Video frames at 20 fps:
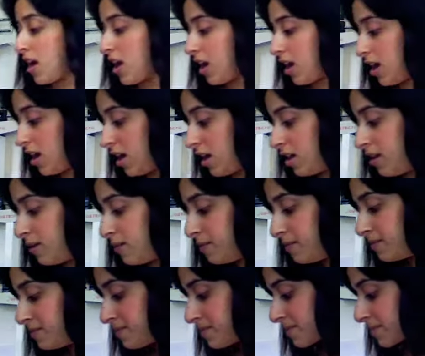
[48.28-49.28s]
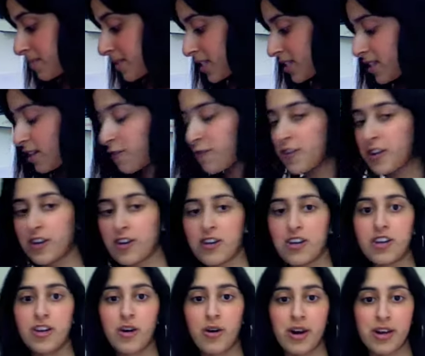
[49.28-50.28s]
Because I figure, you
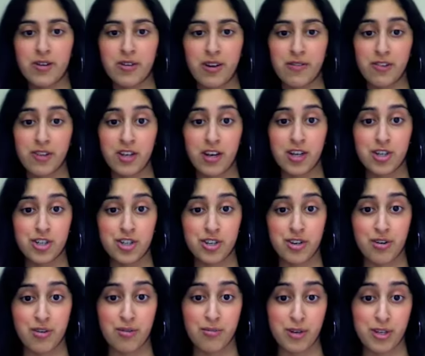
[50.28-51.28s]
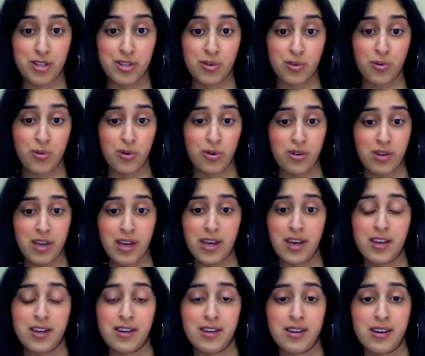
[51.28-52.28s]
know, I don't have a Lush near my school
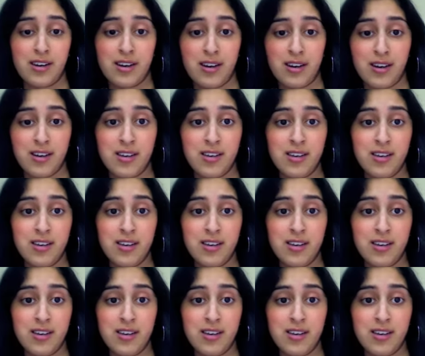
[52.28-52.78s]
and